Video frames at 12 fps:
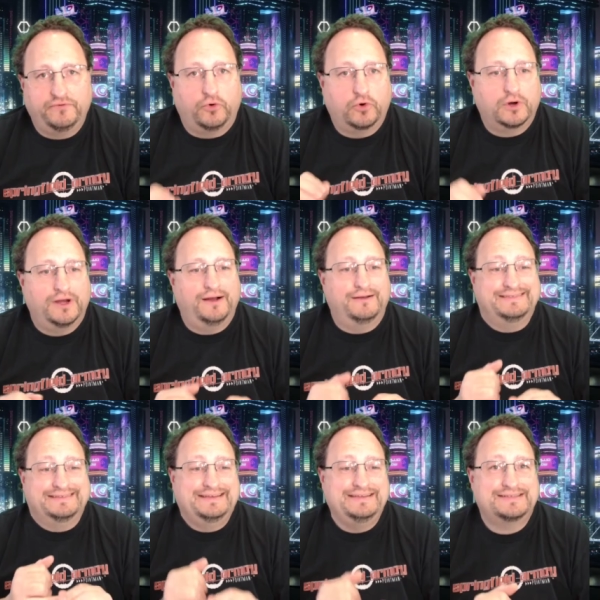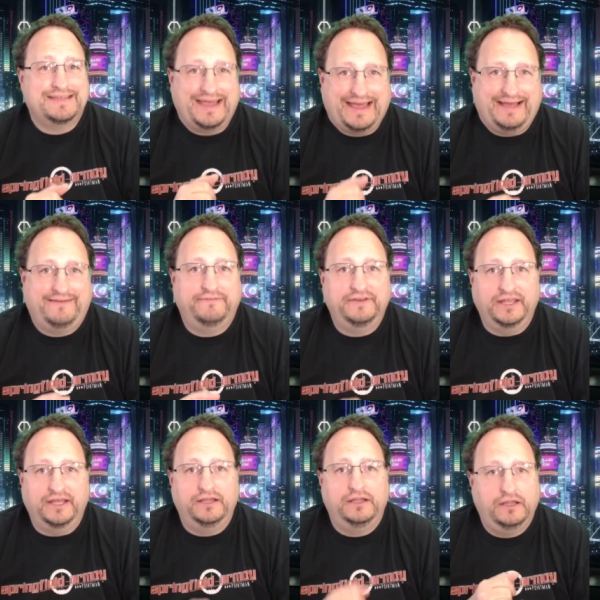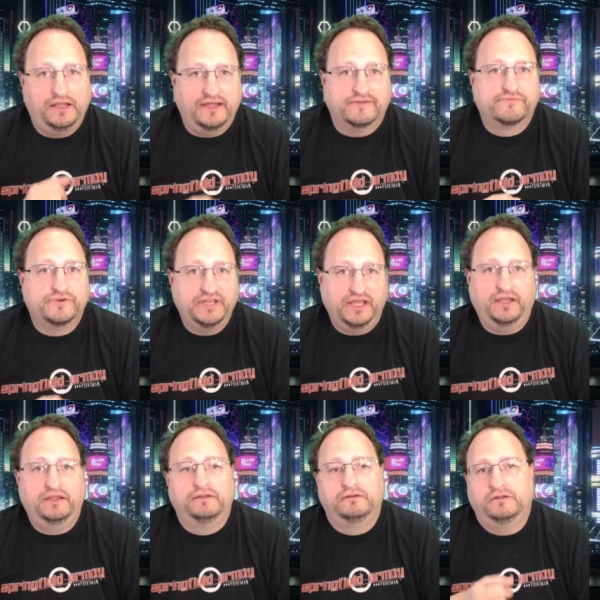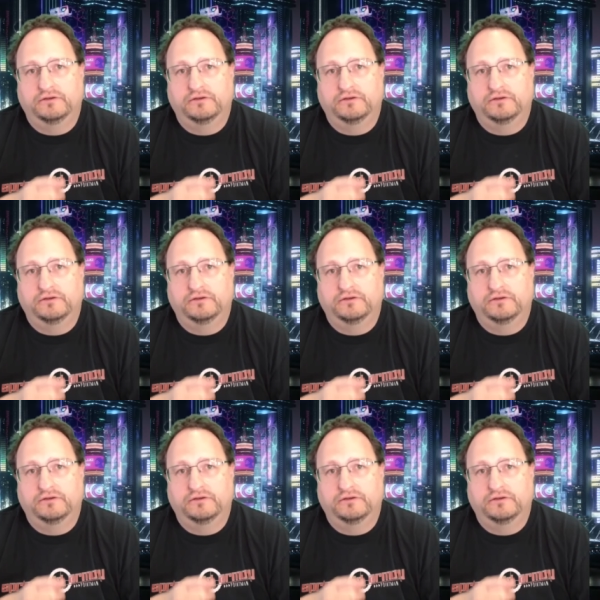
for at least half a day every day